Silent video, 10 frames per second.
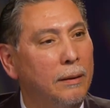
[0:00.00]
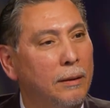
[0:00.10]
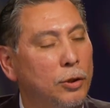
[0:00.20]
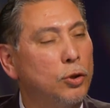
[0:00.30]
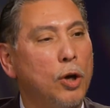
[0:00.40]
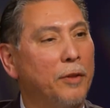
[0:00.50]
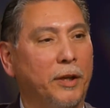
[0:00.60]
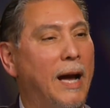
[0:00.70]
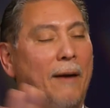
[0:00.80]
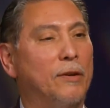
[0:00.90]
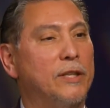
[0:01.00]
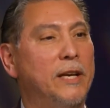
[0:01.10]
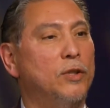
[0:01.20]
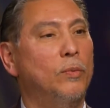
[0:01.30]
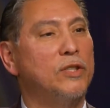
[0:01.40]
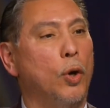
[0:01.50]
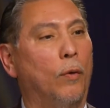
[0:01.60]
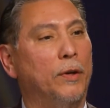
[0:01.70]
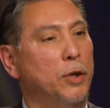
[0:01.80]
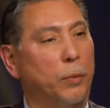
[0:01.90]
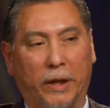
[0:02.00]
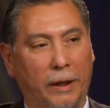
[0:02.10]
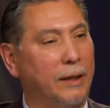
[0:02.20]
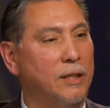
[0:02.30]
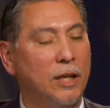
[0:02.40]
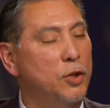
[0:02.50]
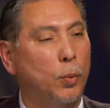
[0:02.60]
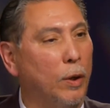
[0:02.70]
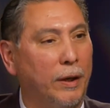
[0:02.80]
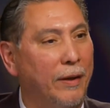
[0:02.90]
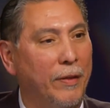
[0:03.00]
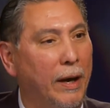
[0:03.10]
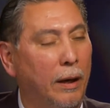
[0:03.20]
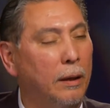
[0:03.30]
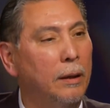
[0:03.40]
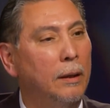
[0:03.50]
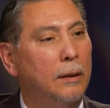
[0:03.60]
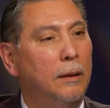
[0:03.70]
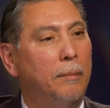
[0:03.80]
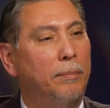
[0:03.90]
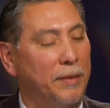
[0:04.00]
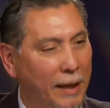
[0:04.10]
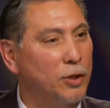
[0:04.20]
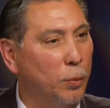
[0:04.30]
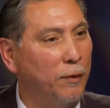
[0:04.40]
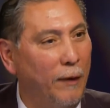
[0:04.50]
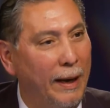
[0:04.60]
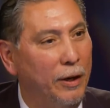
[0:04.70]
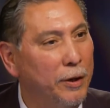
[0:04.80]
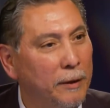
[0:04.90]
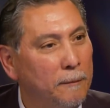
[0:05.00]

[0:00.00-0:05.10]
You thought the conversation was over, you were going to continue working there, but then you were fired.